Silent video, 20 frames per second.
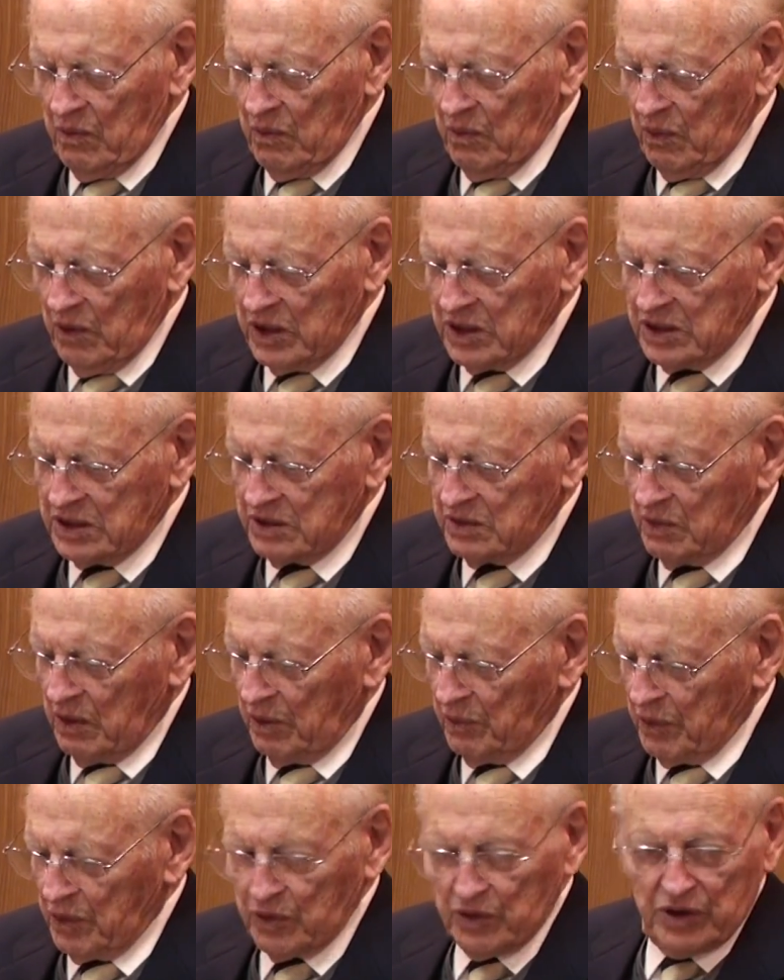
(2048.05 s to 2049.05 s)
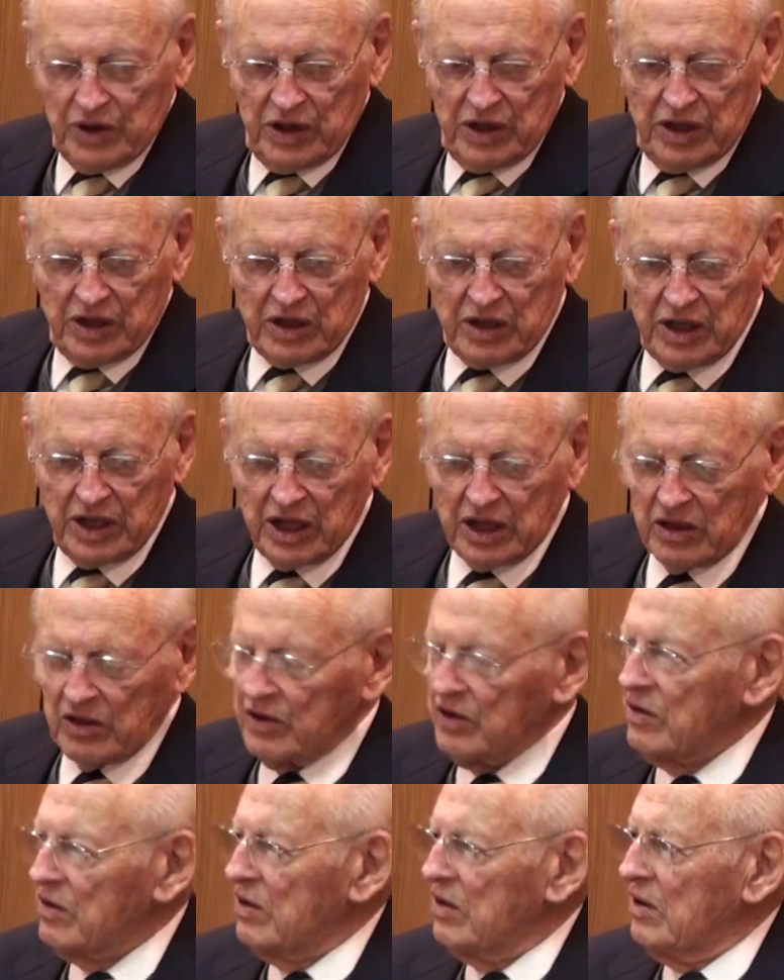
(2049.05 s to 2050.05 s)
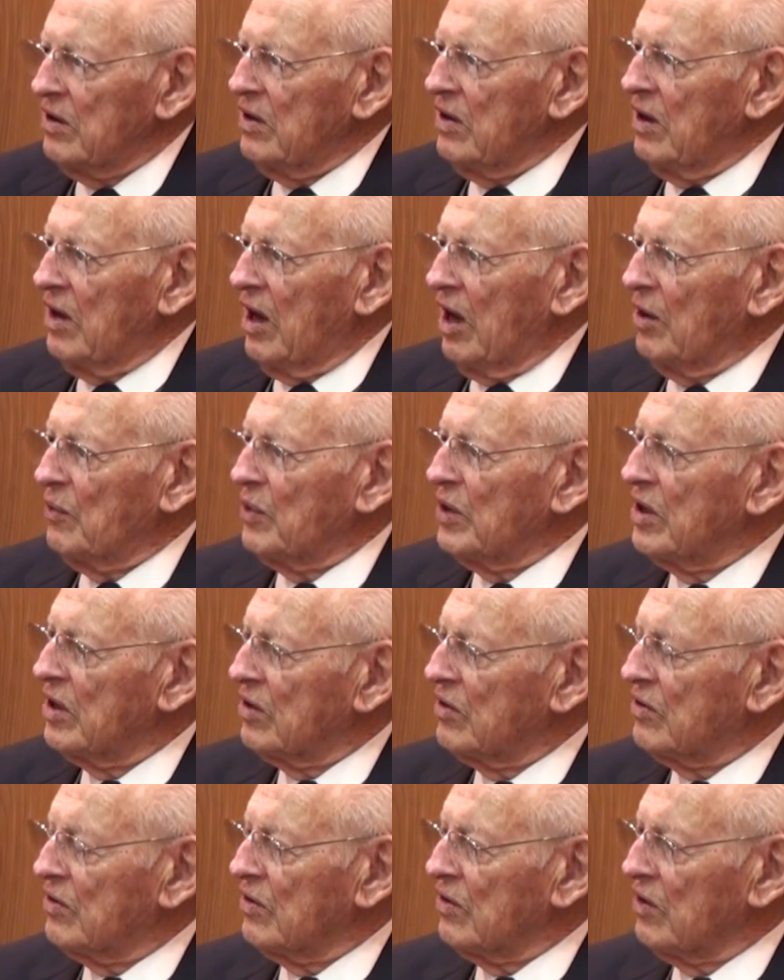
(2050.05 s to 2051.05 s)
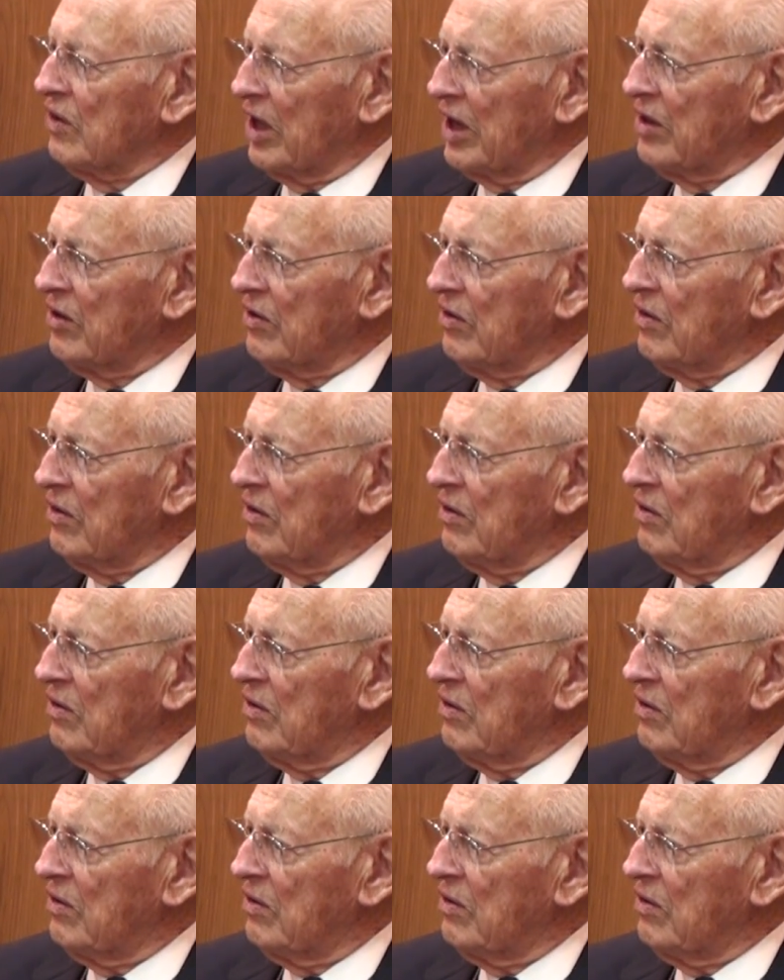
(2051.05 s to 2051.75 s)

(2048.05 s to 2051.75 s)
once while we were in England, I went into London,